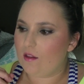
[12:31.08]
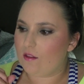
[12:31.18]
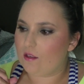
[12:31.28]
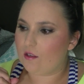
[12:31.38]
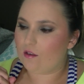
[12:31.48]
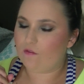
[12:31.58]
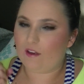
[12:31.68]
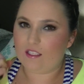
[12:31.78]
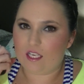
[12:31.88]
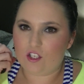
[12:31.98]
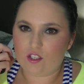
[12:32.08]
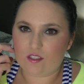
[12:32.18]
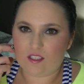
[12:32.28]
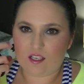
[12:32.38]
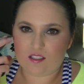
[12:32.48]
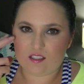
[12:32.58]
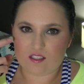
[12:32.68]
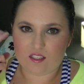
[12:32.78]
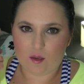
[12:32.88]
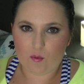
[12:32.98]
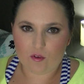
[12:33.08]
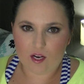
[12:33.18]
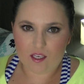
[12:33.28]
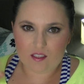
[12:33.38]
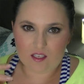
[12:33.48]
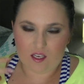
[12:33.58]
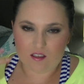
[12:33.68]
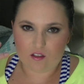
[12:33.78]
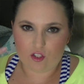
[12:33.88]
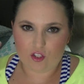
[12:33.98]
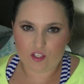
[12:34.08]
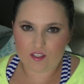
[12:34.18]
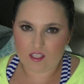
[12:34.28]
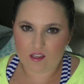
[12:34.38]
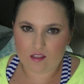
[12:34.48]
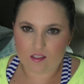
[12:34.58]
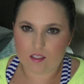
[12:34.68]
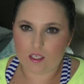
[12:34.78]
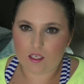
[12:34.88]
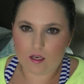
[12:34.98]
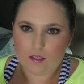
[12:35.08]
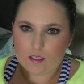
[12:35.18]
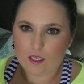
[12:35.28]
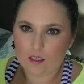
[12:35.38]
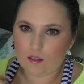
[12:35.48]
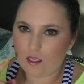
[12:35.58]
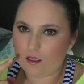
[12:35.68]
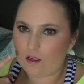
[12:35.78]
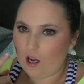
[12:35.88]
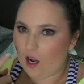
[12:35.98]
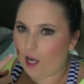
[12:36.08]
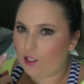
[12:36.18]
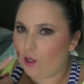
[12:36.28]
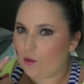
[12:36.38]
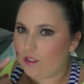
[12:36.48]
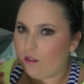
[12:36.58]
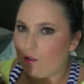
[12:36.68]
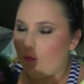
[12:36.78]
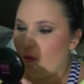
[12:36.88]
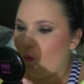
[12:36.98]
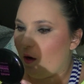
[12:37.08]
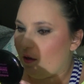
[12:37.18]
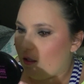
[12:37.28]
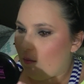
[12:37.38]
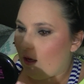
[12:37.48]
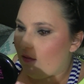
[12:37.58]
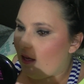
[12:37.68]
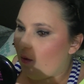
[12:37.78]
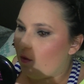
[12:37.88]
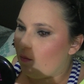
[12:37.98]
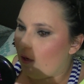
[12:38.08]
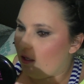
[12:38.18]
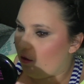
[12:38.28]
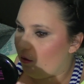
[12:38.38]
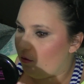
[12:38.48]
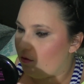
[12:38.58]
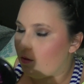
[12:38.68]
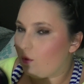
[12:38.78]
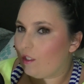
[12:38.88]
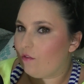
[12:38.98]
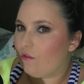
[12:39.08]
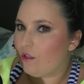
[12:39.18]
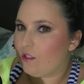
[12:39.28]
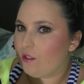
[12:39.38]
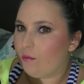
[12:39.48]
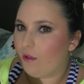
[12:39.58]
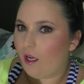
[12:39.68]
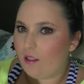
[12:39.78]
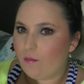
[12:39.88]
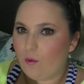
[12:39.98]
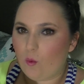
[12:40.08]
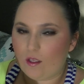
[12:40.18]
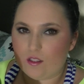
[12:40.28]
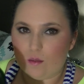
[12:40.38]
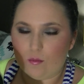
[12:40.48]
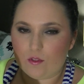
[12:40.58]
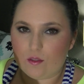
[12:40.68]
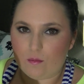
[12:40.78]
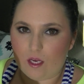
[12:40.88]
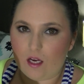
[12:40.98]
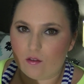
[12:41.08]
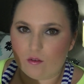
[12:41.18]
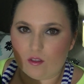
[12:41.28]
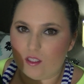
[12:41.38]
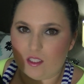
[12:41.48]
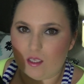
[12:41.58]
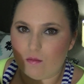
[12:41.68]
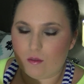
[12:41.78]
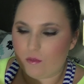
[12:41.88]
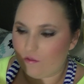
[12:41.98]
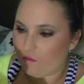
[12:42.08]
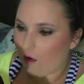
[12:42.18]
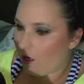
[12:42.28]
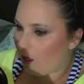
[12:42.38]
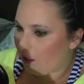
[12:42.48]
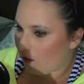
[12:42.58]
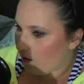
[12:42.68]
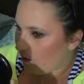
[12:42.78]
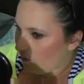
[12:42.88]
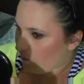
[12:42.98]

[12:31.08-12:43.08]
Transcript: the foundation starts to separate and you just see the skin underneath. And I know I was a little bit worried about that with my nose when I first applied it, but once I put some powder on, it seemed to be fine.